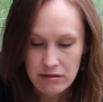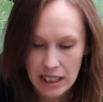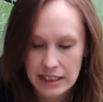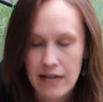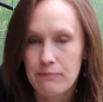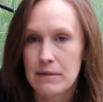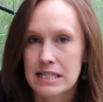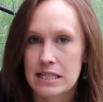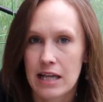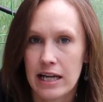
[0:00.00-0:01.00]
Like they've
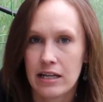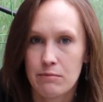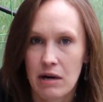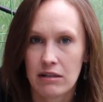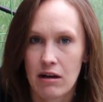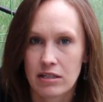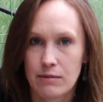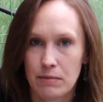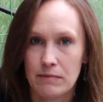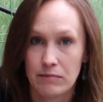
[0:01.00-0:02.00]
been slighted by lots
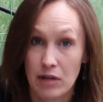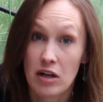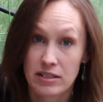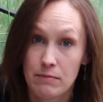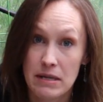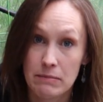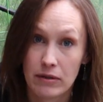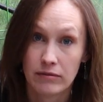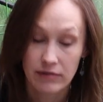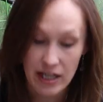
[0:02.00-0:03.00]
of lots of
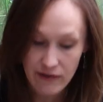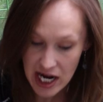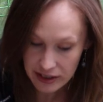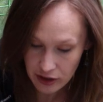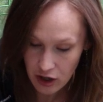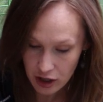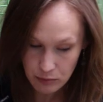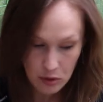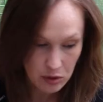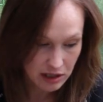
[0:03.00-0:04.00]
people. They've had their
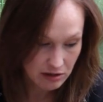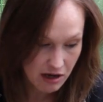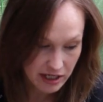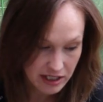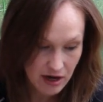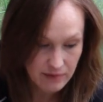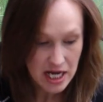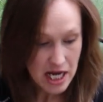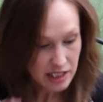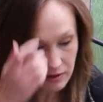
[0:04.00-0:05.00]
heart broken a lot of times.
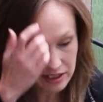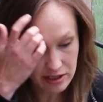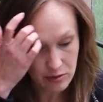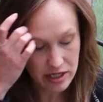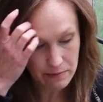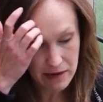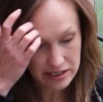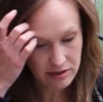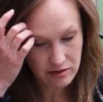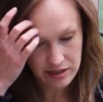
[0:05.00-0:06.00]
That's why this Queen of
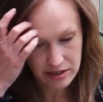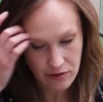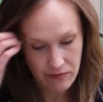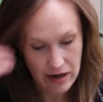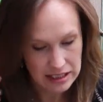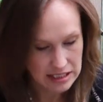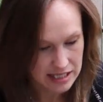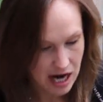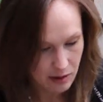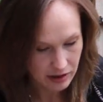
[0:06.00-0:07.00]
Pentacles is so fucking
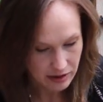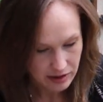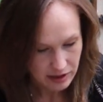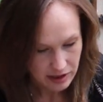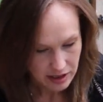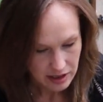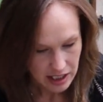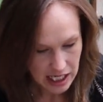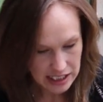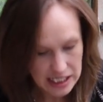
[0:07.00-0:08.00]
sour.
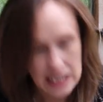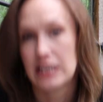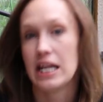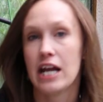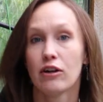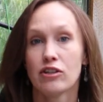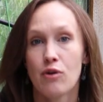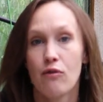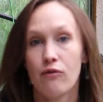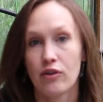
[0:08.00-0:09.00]
It's like they are
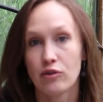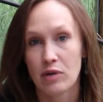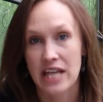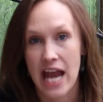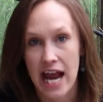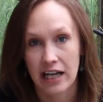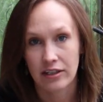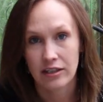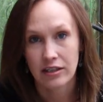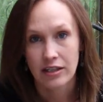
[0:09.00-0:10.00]
so filled with
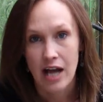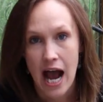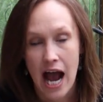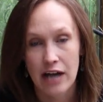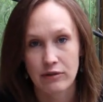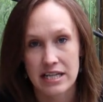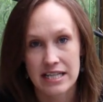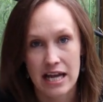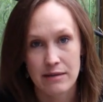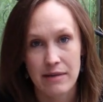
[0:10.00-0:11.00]
anger and
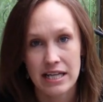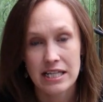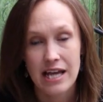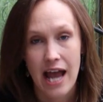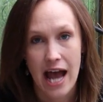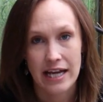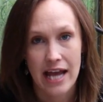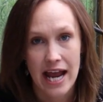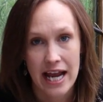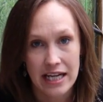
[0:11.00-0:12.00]
resentment and
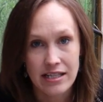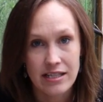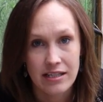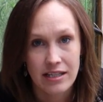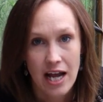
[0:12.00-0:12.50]
hate